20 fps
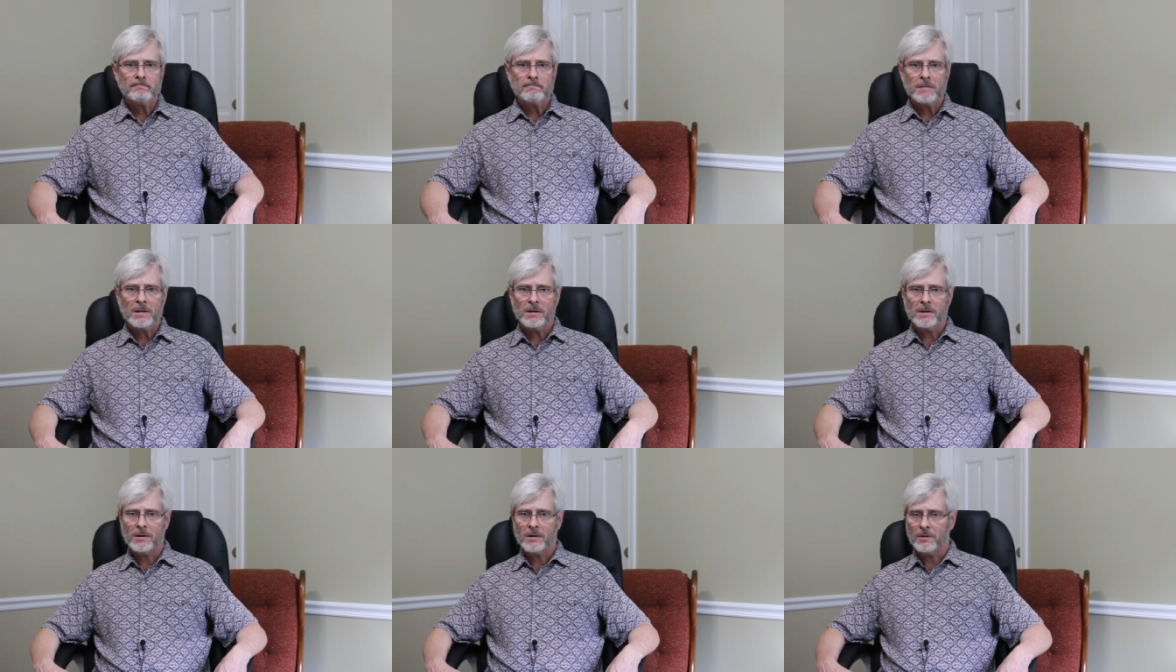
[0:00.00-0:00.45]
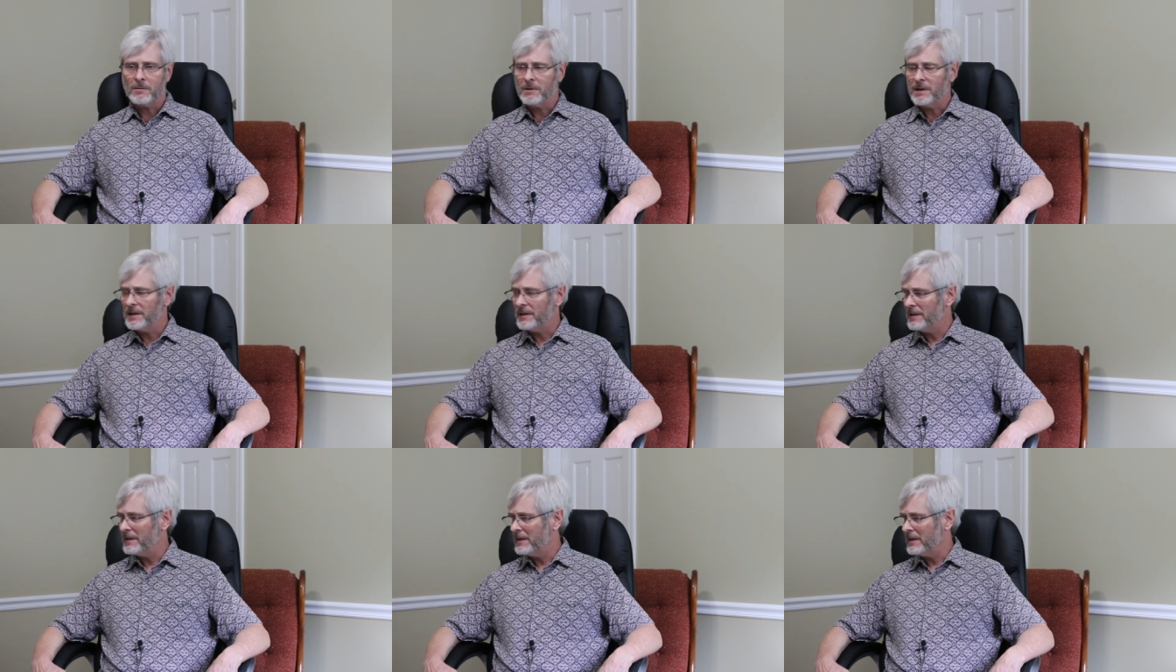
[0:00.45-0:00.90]
Oh,
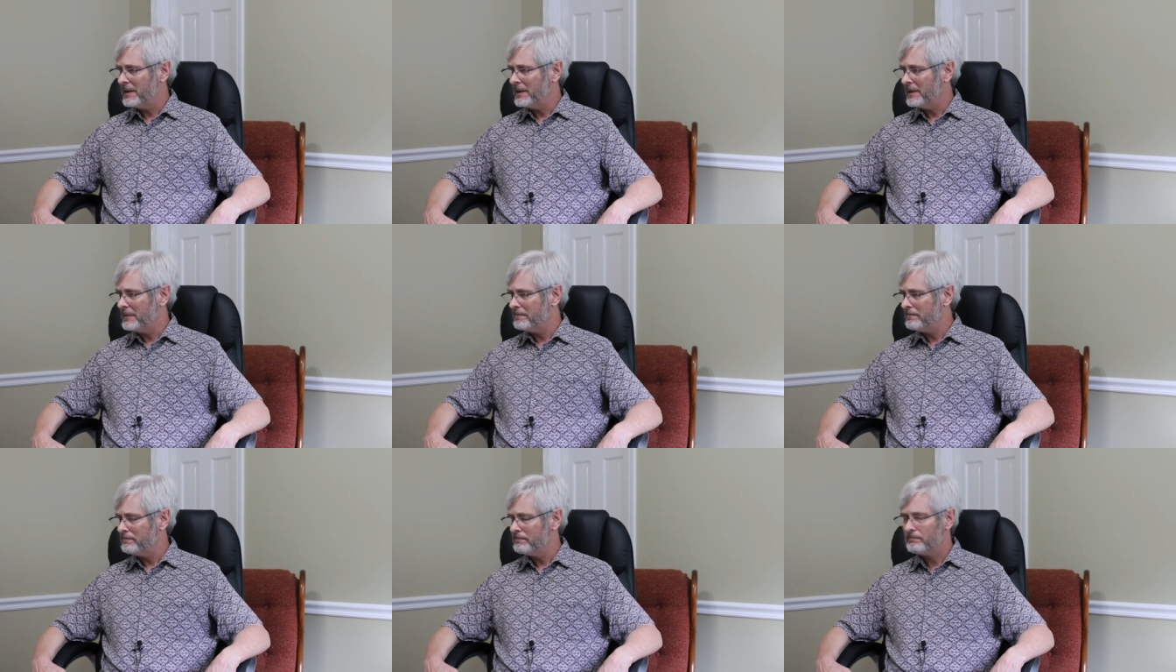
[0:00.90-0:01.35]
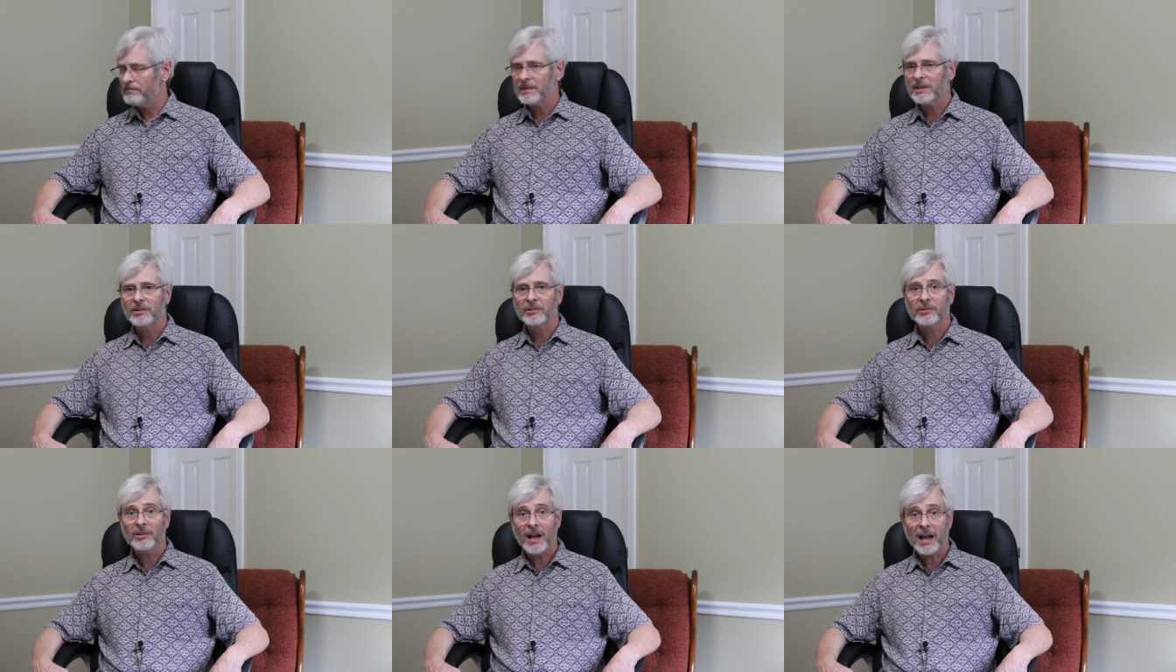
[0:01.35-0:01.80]
and a
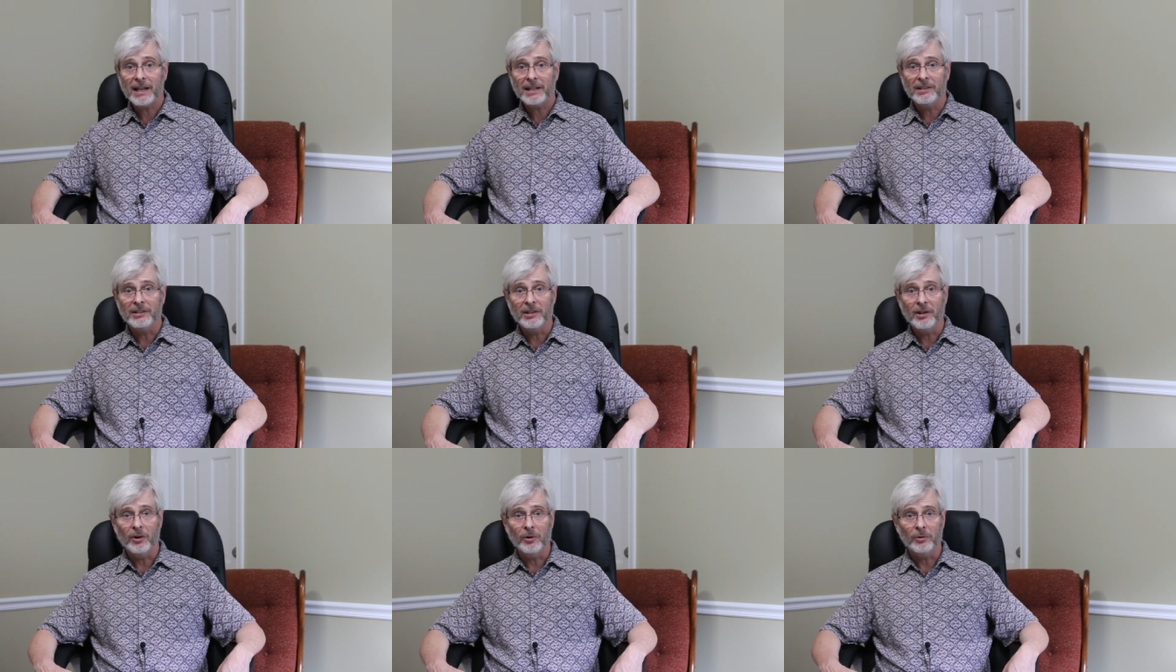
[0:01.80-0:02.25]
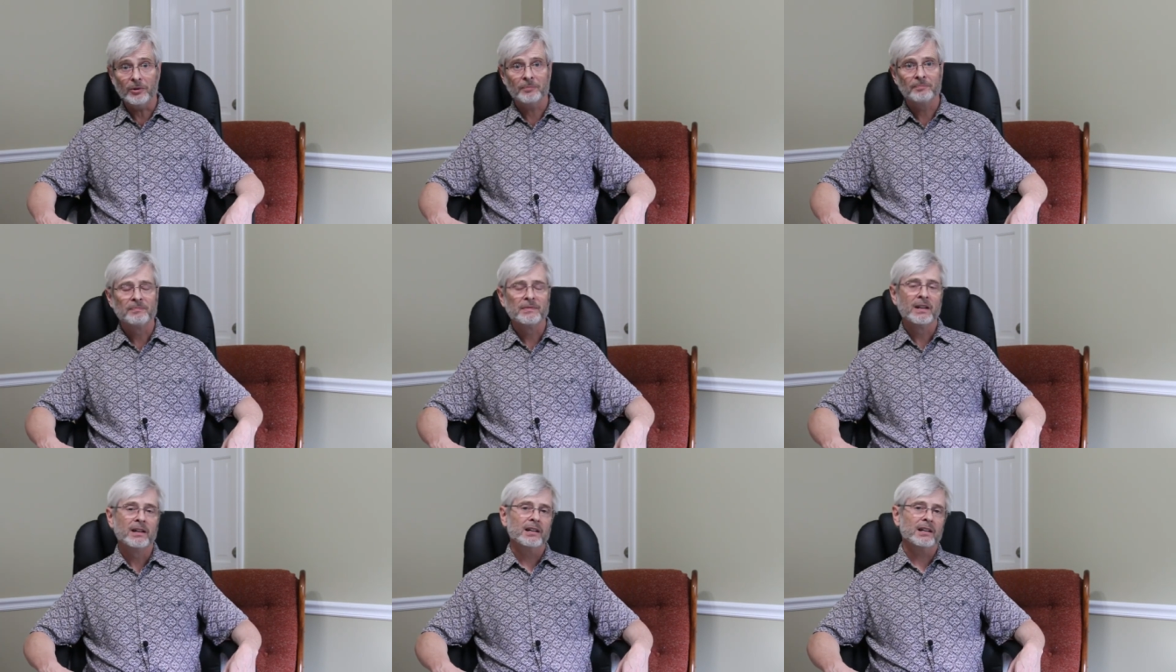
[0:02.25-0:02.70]
side note,
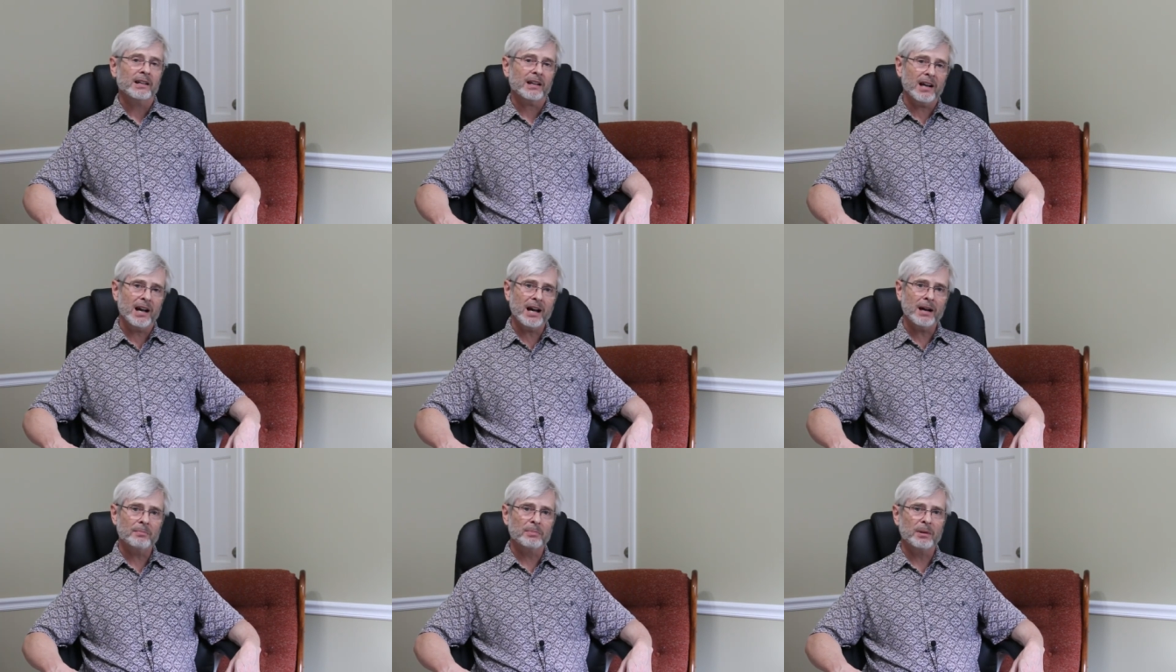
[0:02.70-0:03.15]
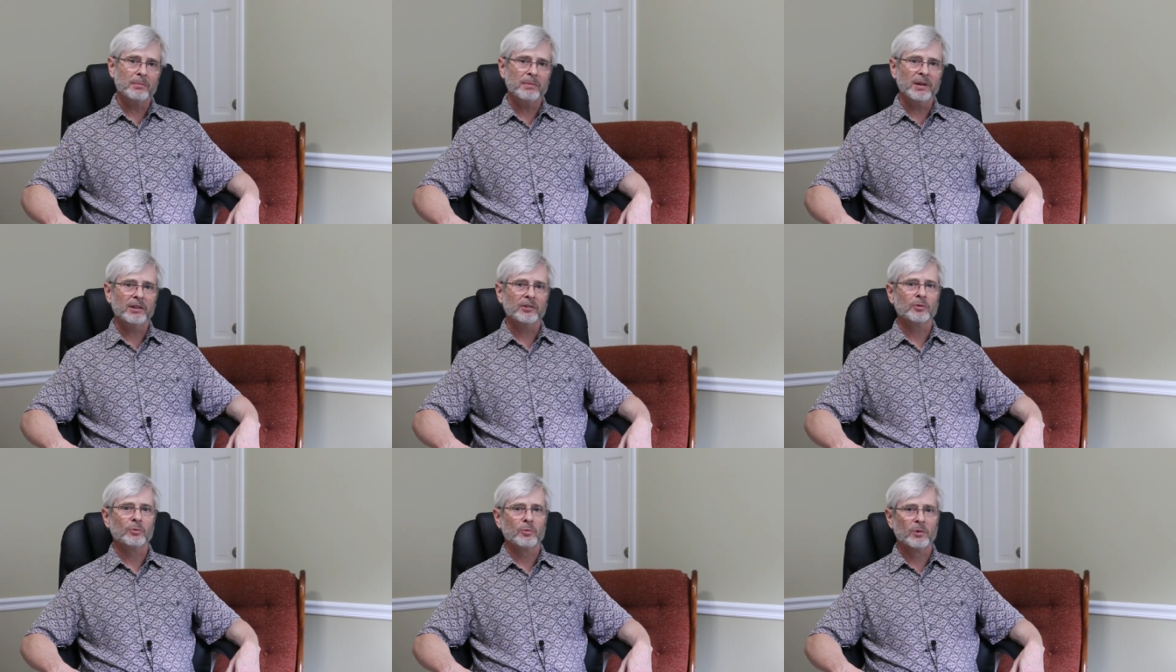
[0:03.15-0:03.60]

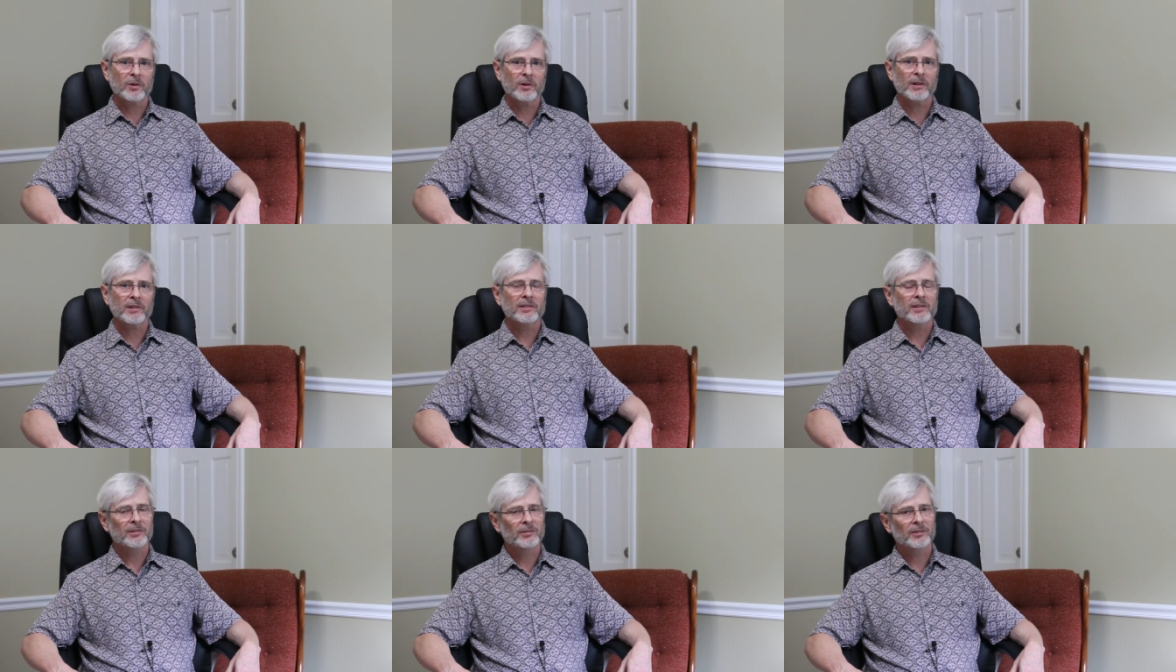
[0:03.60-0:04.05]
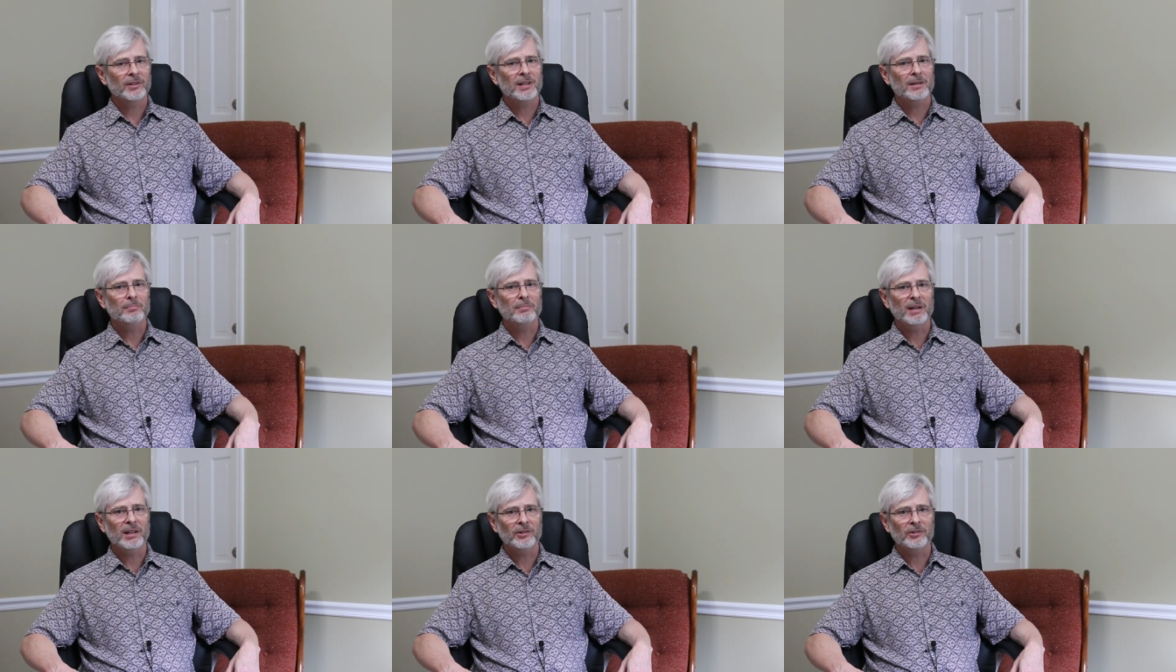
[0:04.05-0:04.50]
compliments work the
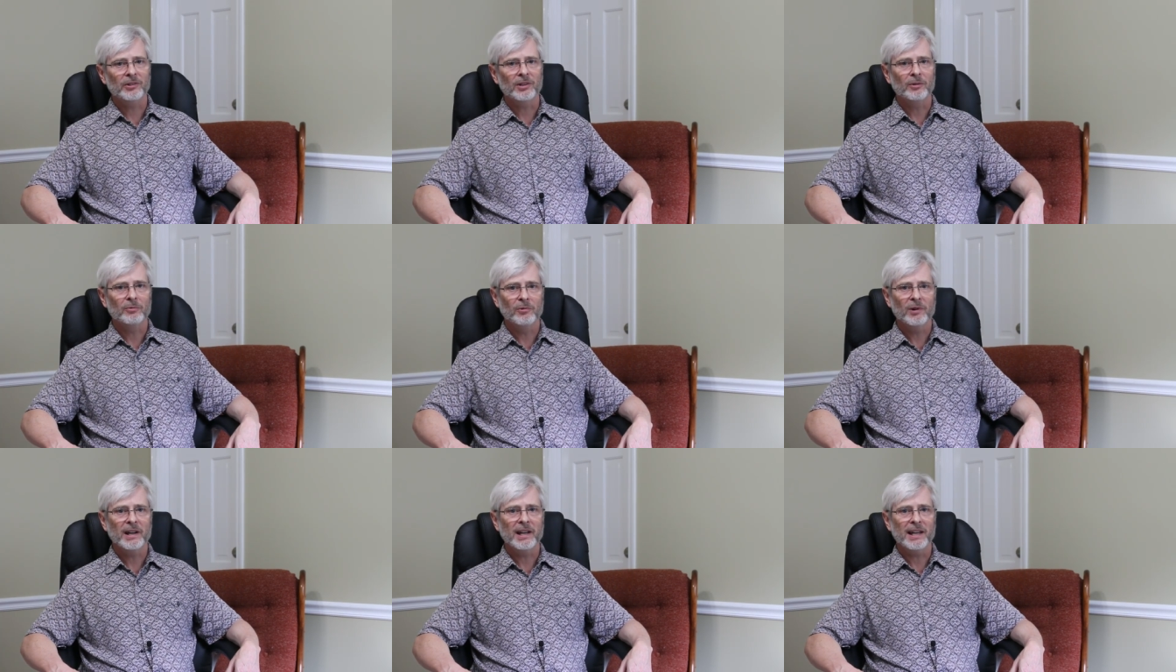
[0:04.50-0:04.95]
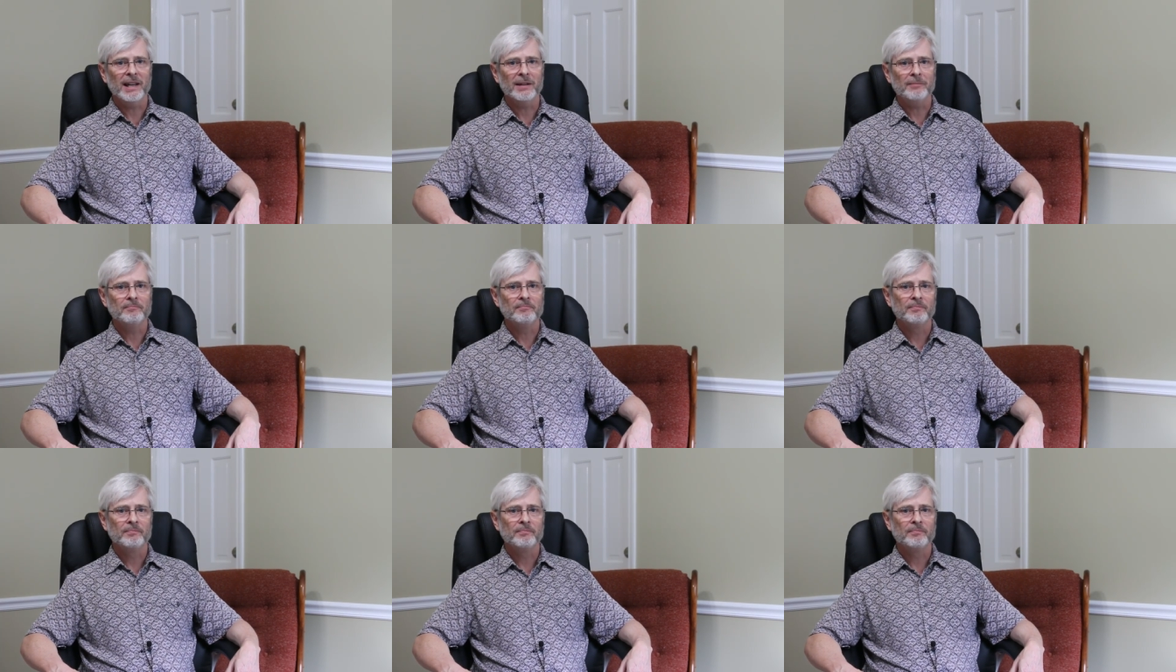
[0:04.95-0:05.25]
same basic way.